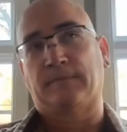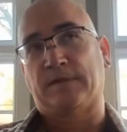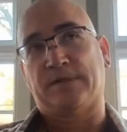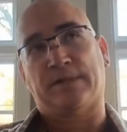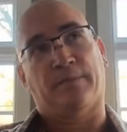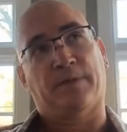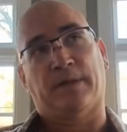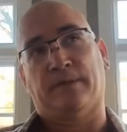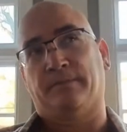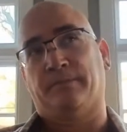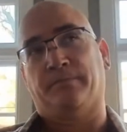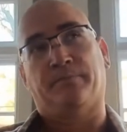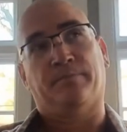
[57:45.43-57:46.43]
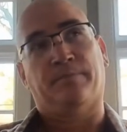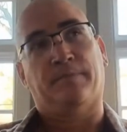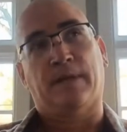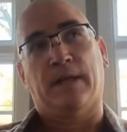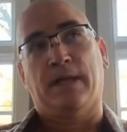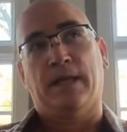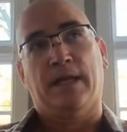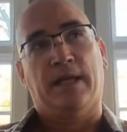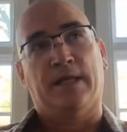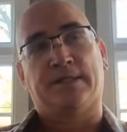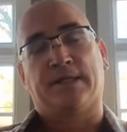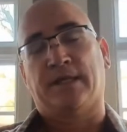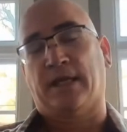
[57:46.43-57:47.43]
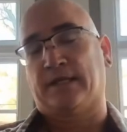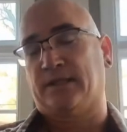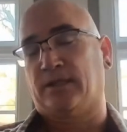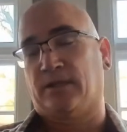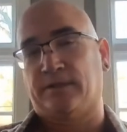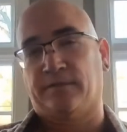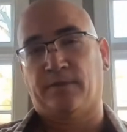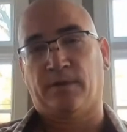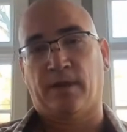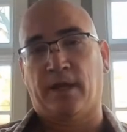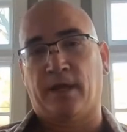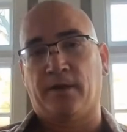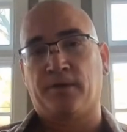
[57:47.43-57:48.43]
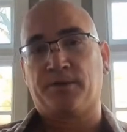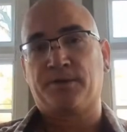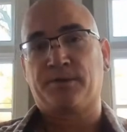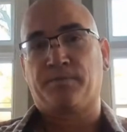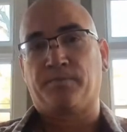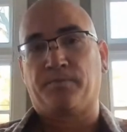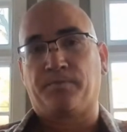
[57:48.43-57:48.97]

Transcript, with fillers: something. It's connecting all different layers.